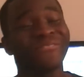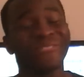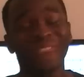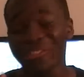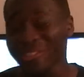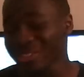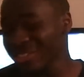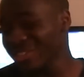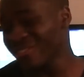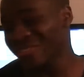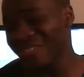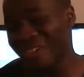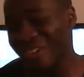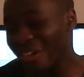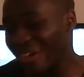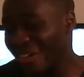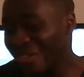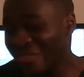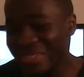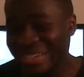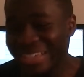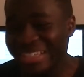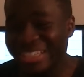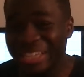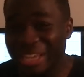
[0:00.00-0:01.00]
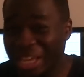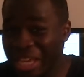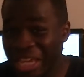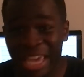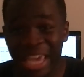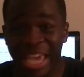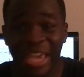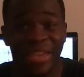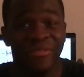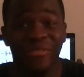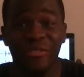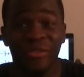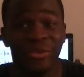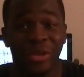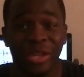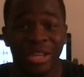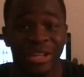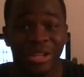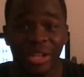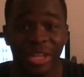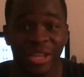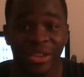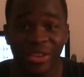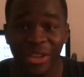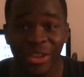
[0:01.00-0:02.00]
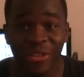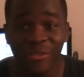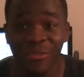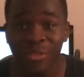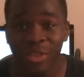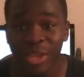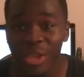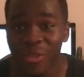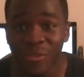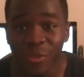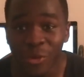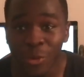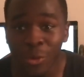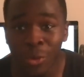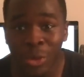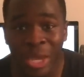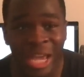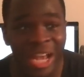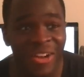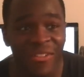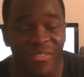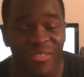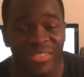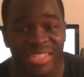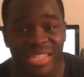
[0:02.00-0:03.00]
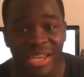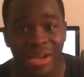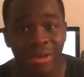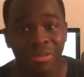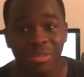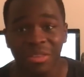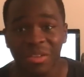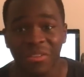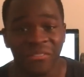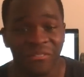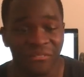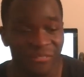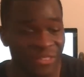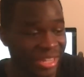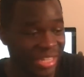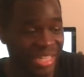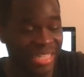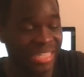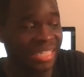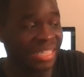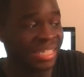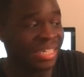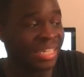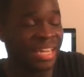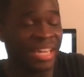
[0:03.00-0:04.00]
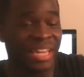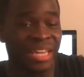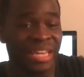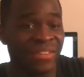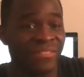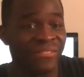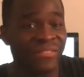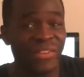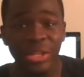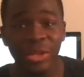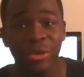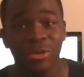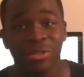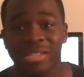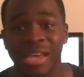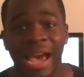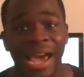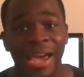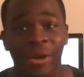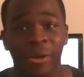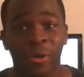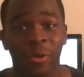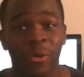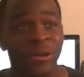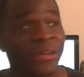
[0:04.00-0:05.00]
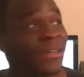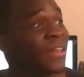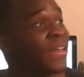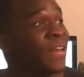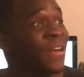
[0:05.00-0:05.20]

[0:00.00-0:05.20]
First of all, I mean, if you can, if you, if you can't even tell the freaking video title,